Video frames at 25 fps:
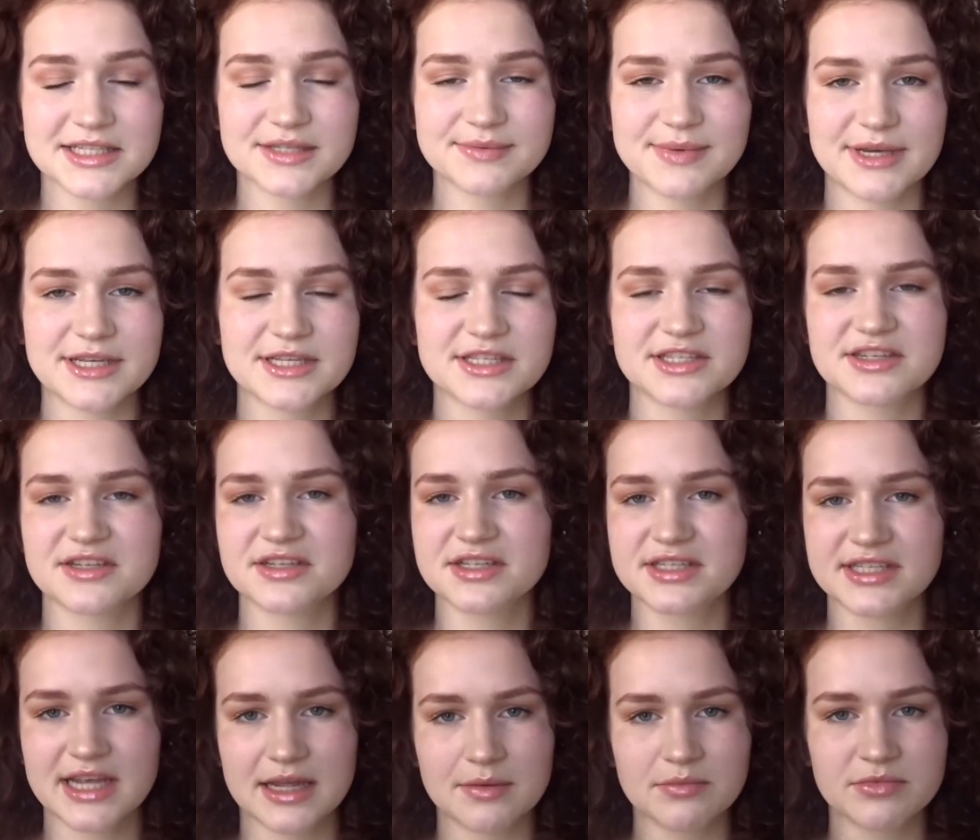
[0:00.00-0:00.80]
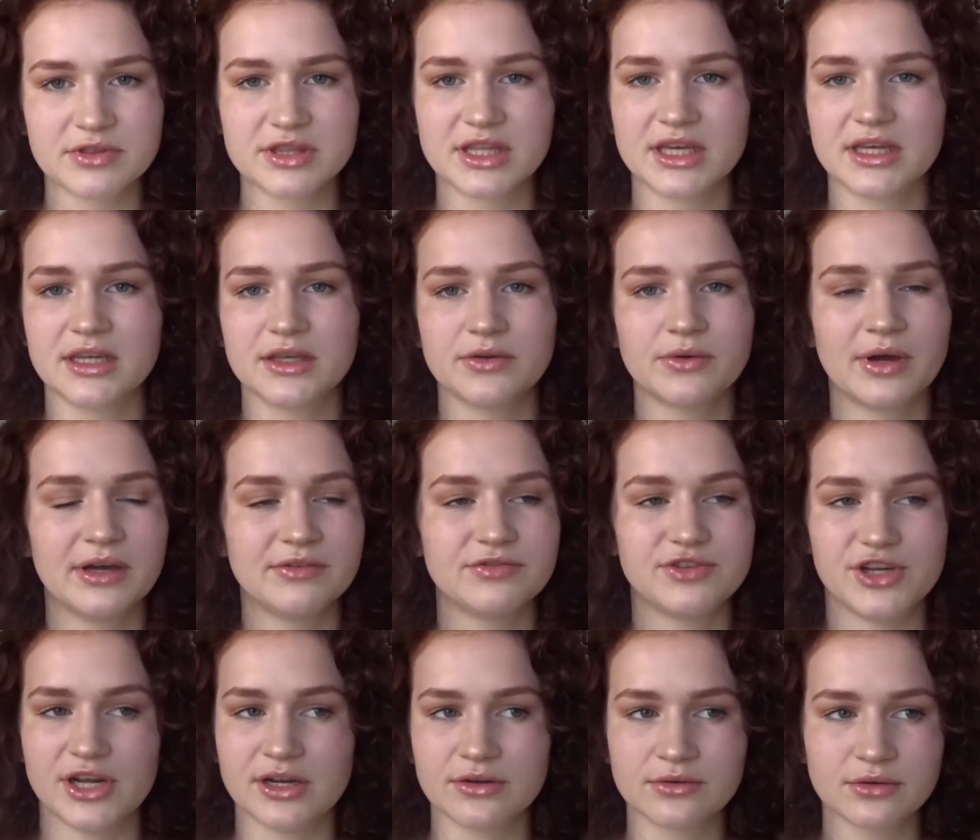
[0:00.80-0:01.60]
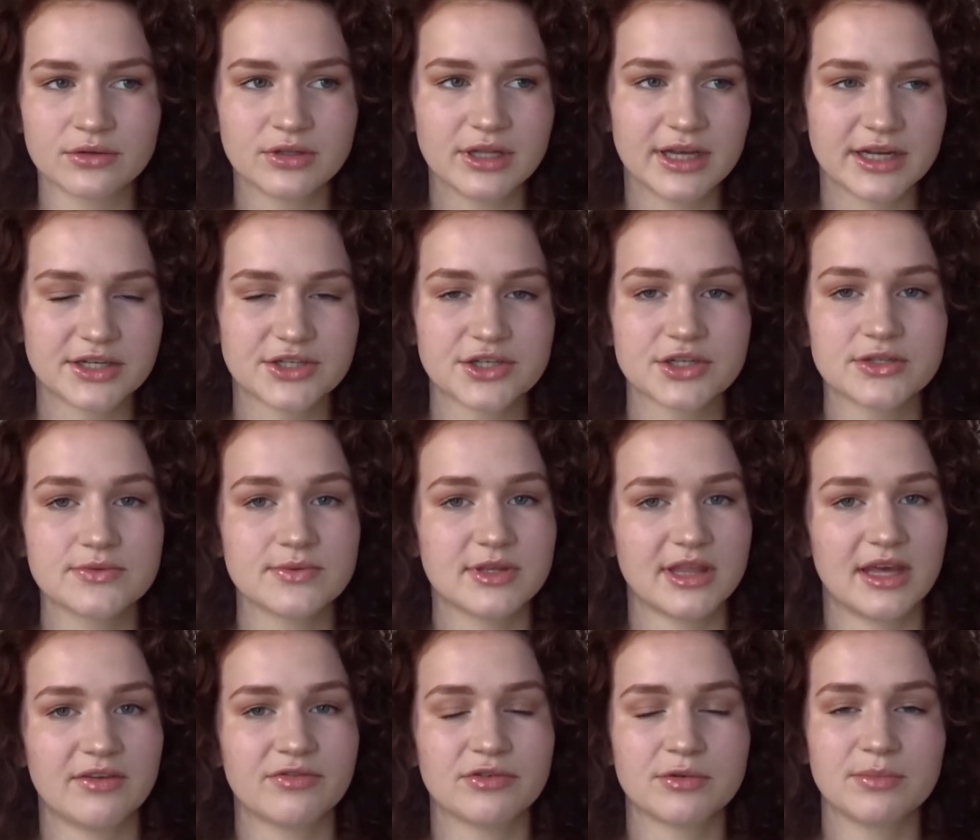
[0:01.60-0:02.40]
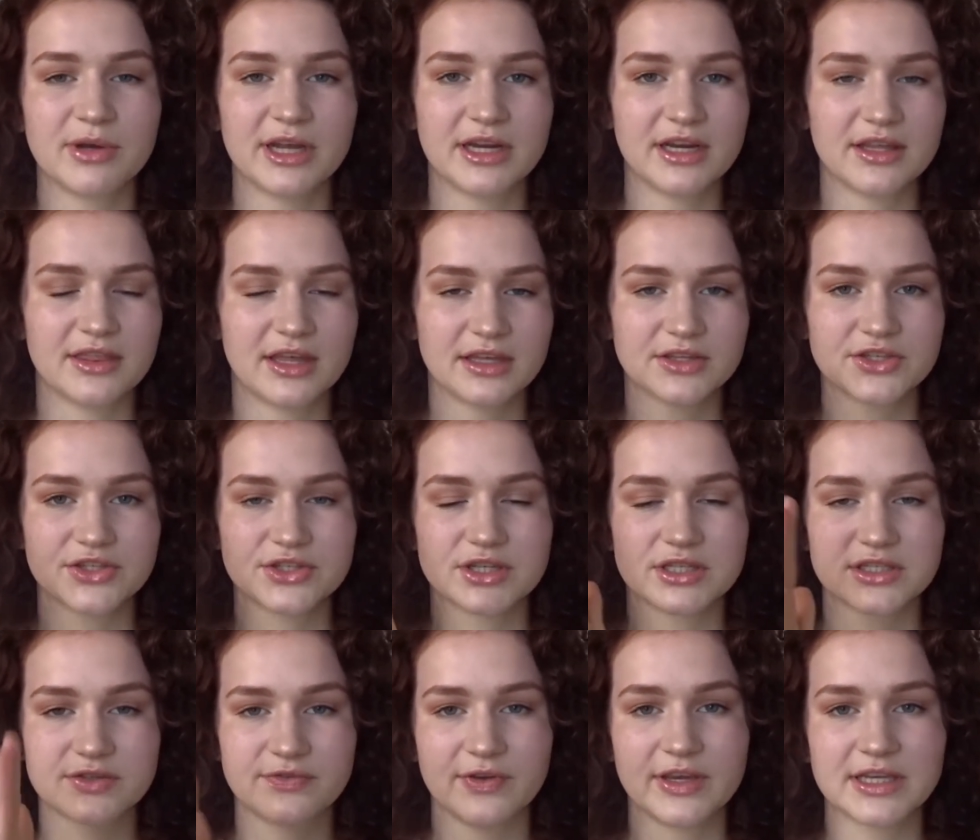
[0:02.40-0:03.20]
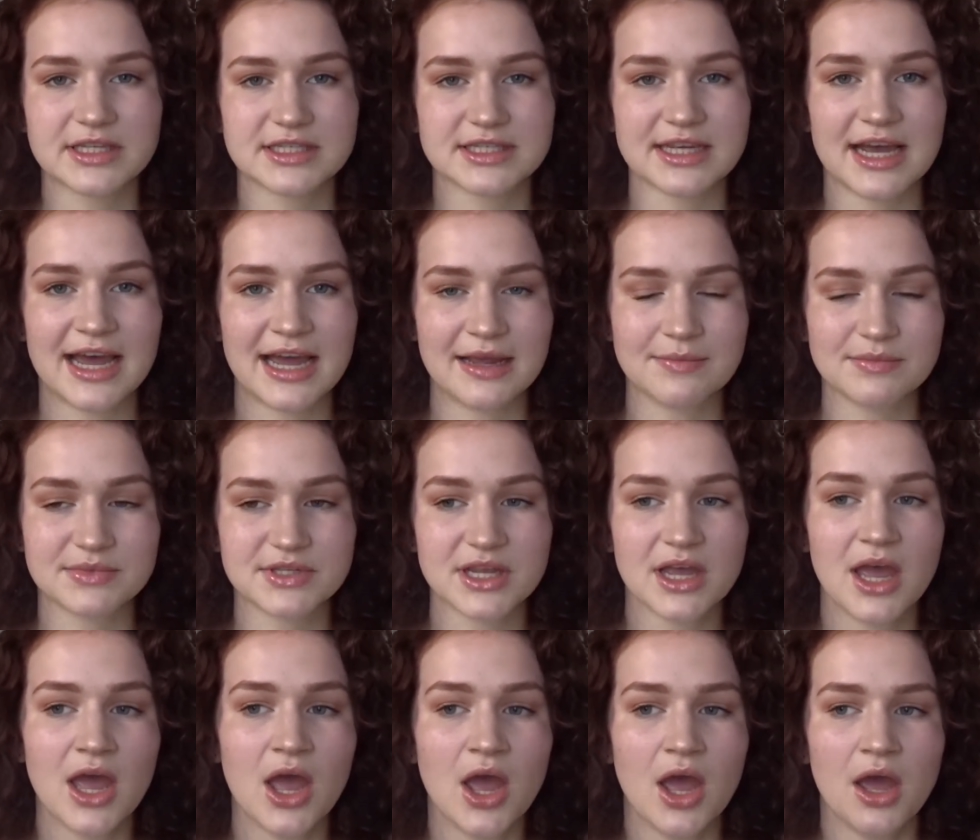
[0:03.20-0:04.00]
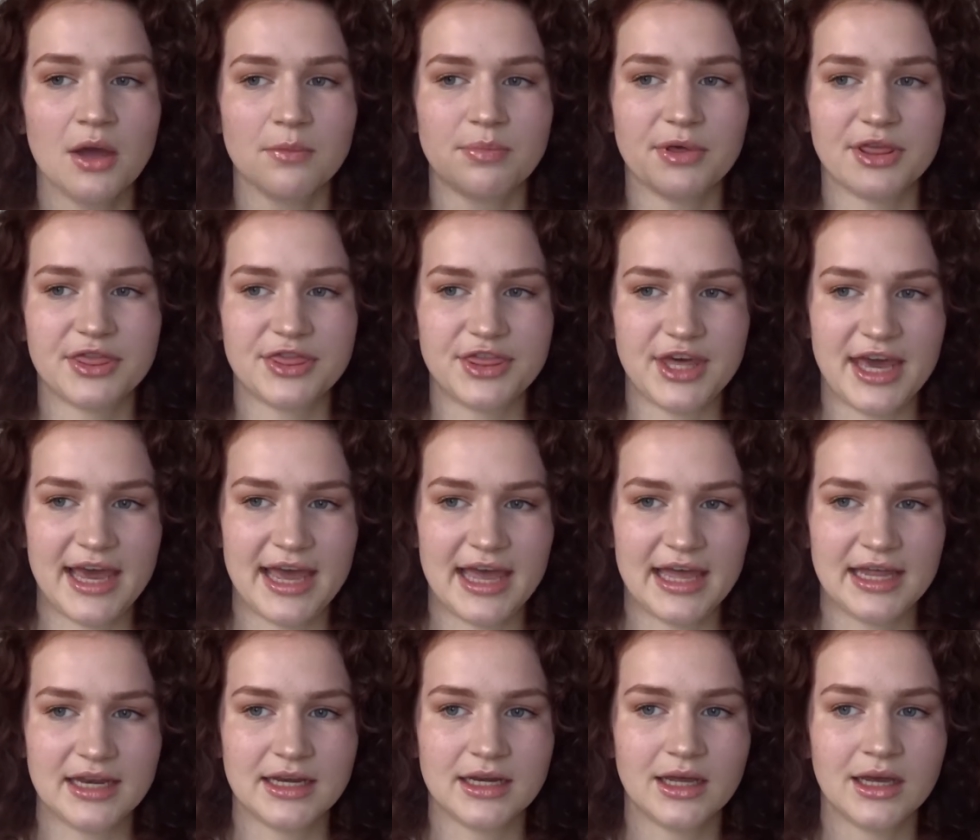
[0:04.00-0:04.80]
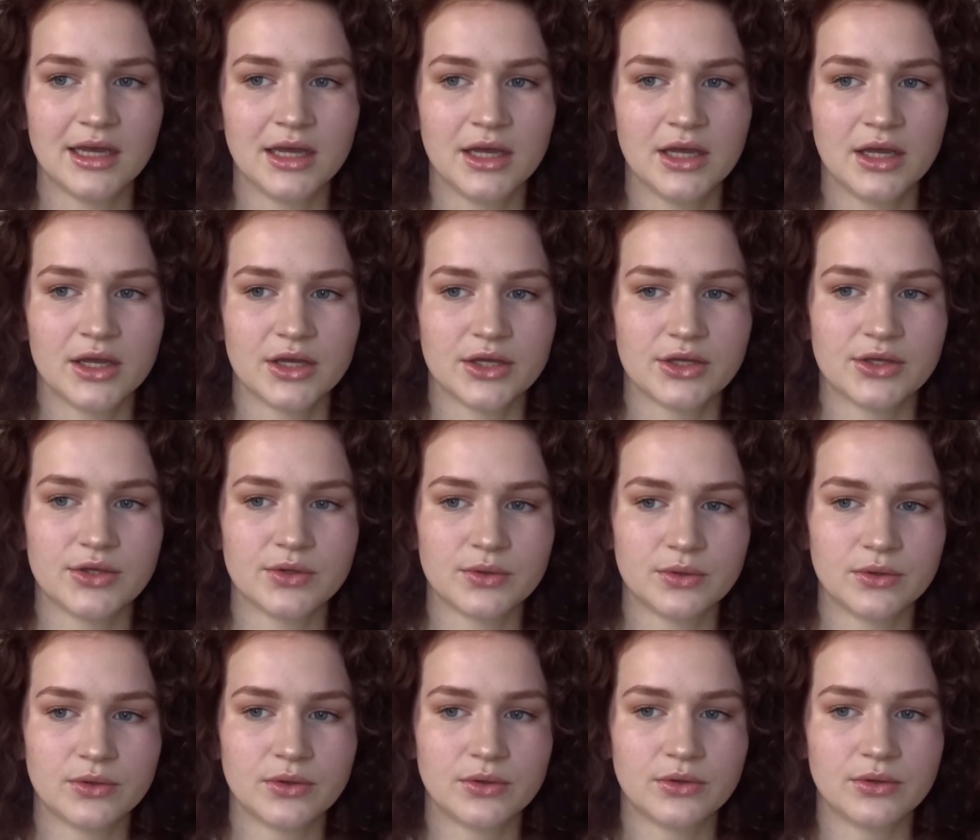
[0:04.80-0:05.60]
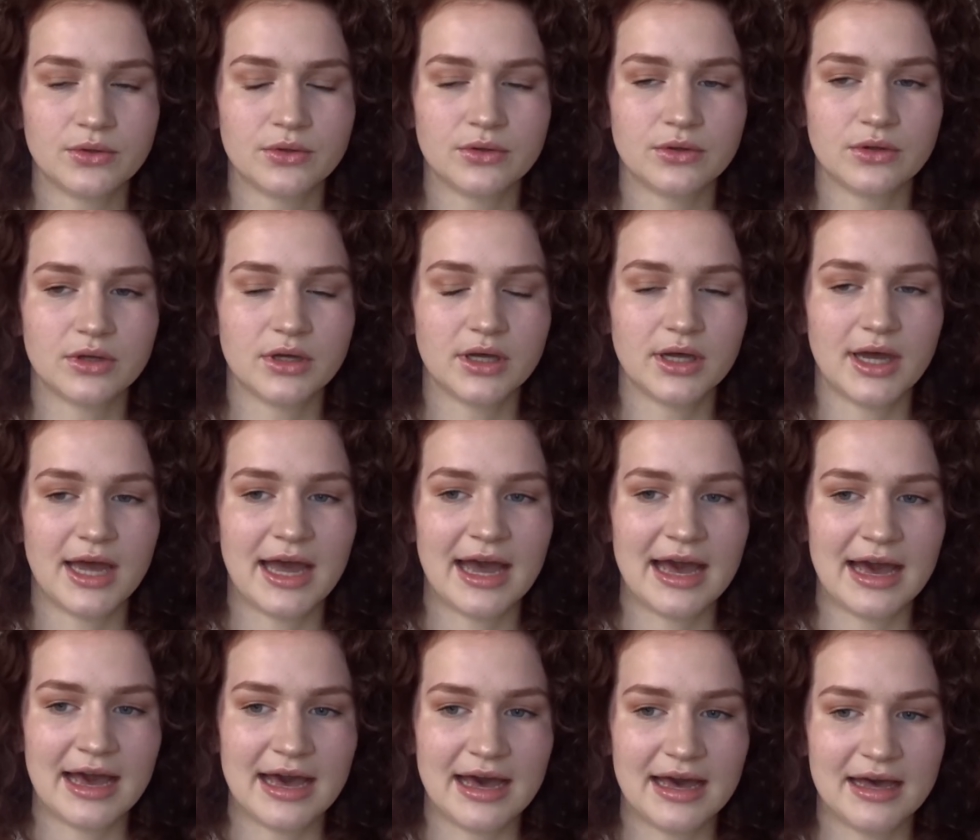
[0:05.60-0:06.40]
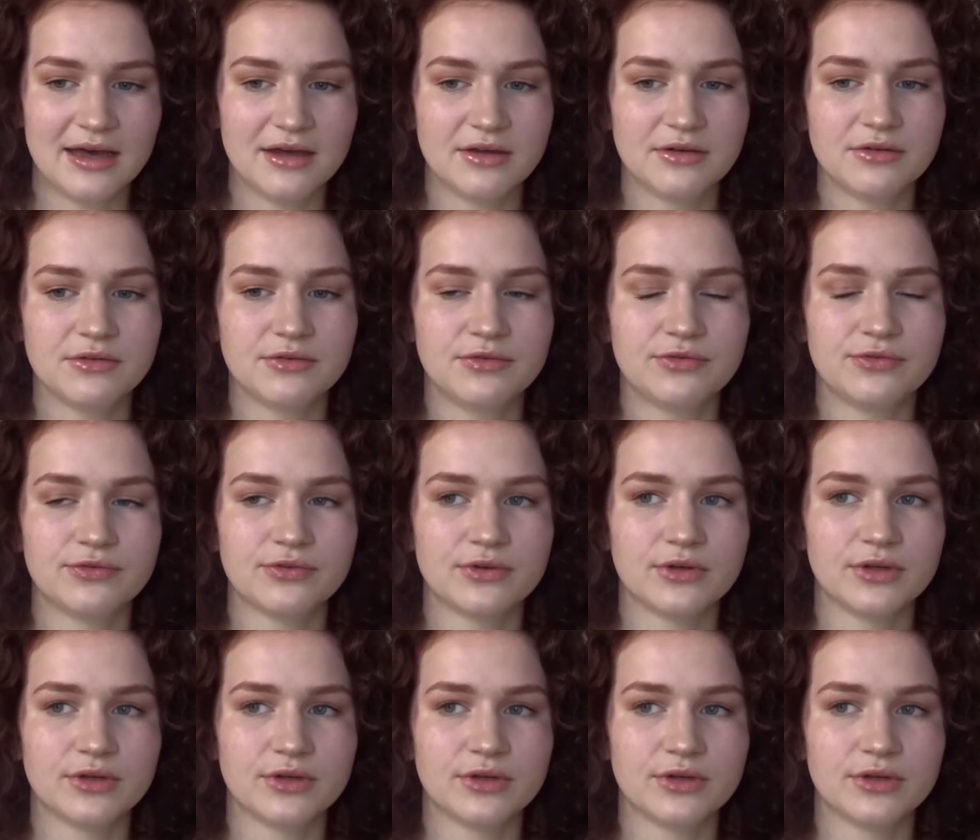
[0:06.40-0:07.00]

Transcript: semester, same thing, you'll have general lectures with everybody, that's just fixed times, but then you'll have